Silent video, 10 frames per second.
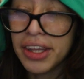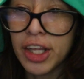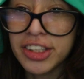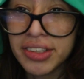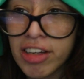
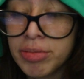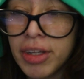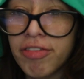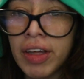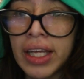This gives me
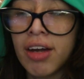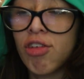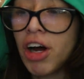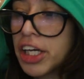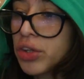the feeling of
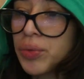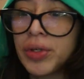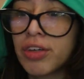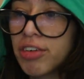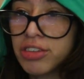walking through
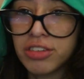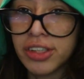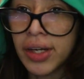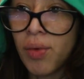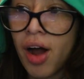Universal
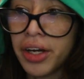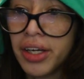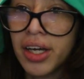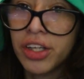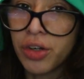City Walk
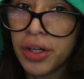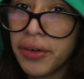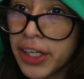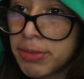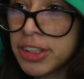during
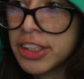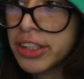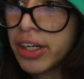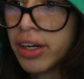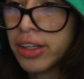the Christmas
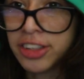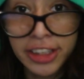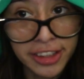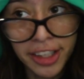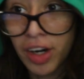
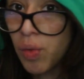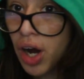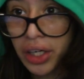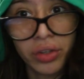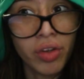season or
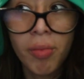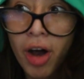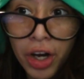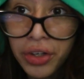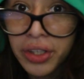walking through the
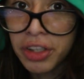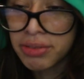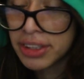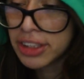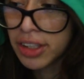mall during the
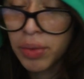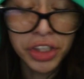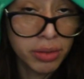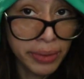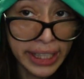Christmas season,
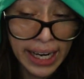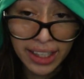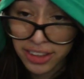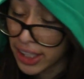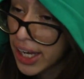which is really
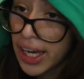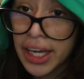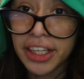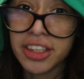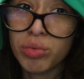nice.
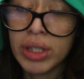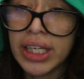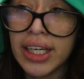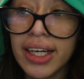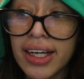And it's a
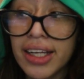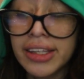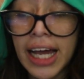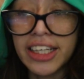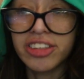really
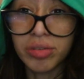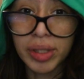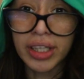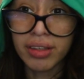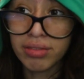nice,
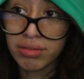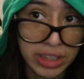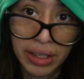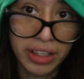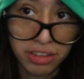sweet
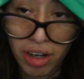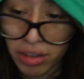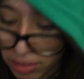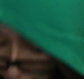sounding song.